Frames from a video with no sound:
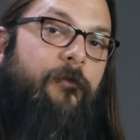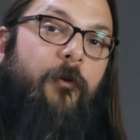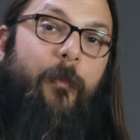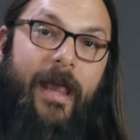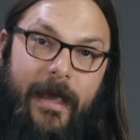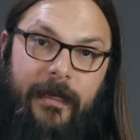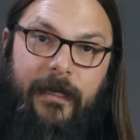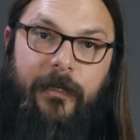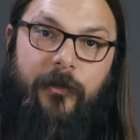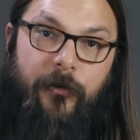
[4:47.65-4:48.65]
if you're
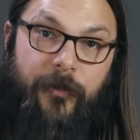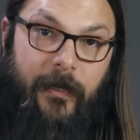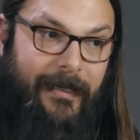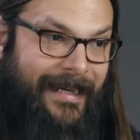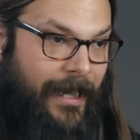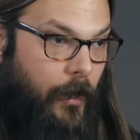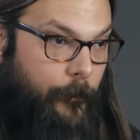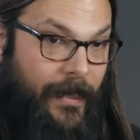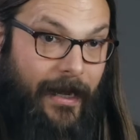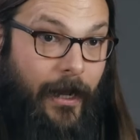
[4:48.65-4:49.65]
panicking and you're thinking,
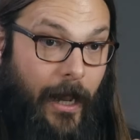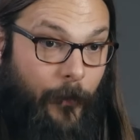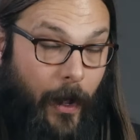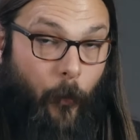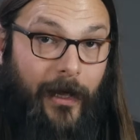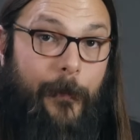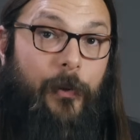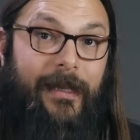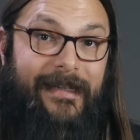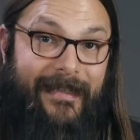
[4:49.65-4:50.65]
man, I want
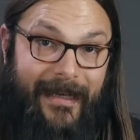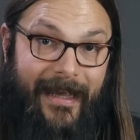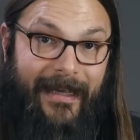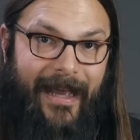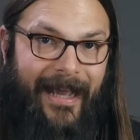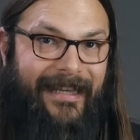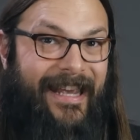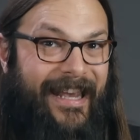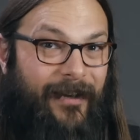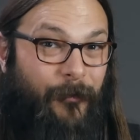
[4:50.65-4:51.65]
to play today. I
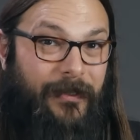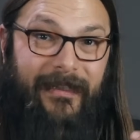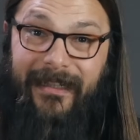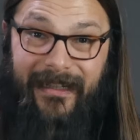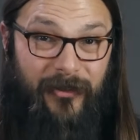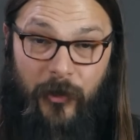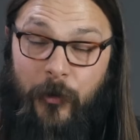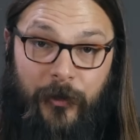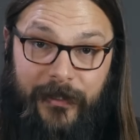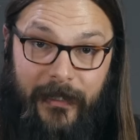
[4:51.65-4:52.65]
can't really get a
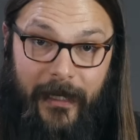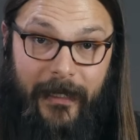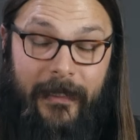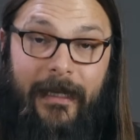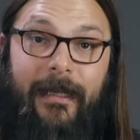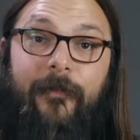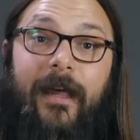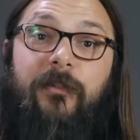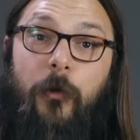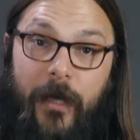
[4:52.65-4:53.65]
tuner today.
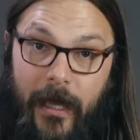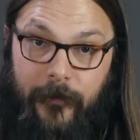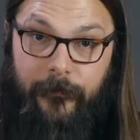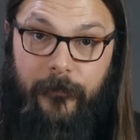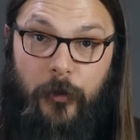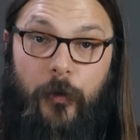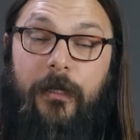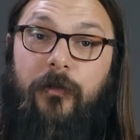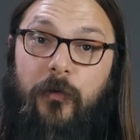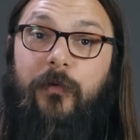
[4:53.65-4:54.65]
That's okay. You
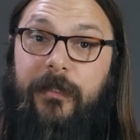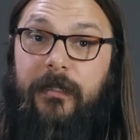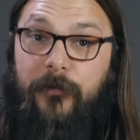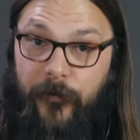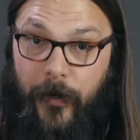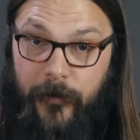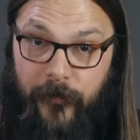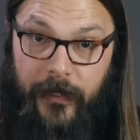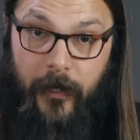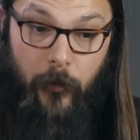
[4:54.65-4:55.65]
can use this very
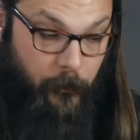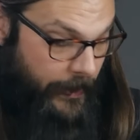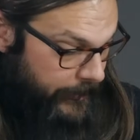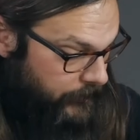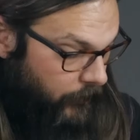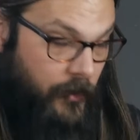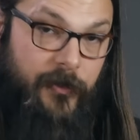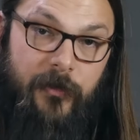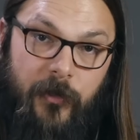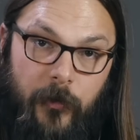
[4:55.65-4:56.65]
video, My Guitar's
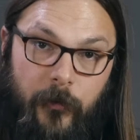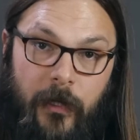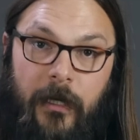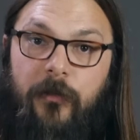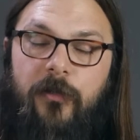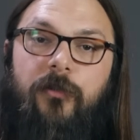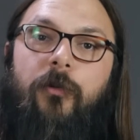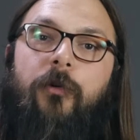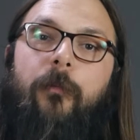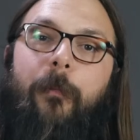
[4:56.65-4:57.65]
in Tune. Just
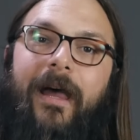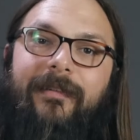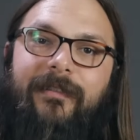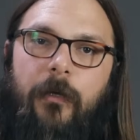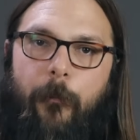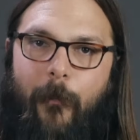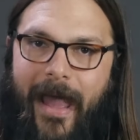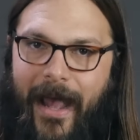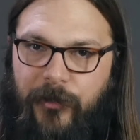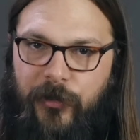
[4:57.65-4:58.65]
do your best to
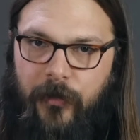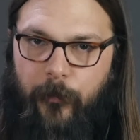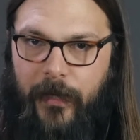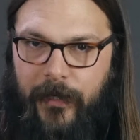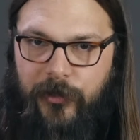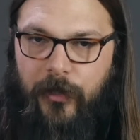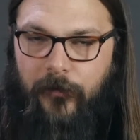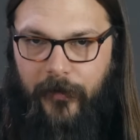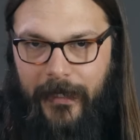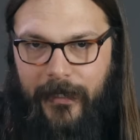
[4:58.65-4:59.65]
match the pitch
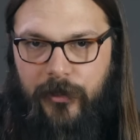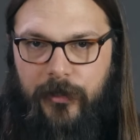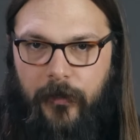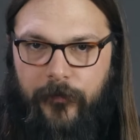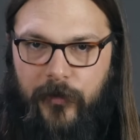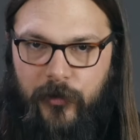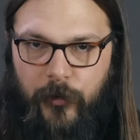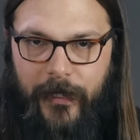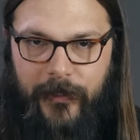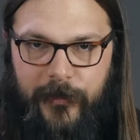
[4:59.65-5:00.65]
of each of the
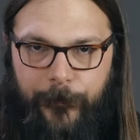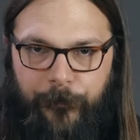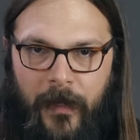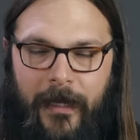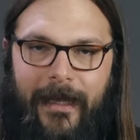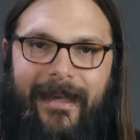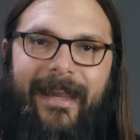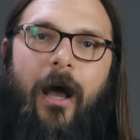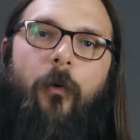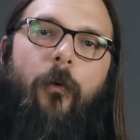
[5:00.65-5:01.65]
strings.
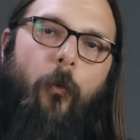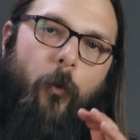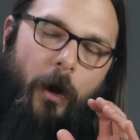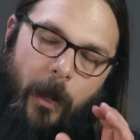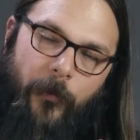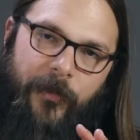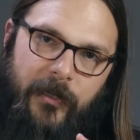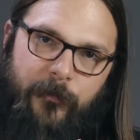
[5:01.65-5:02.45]
Now, a couple things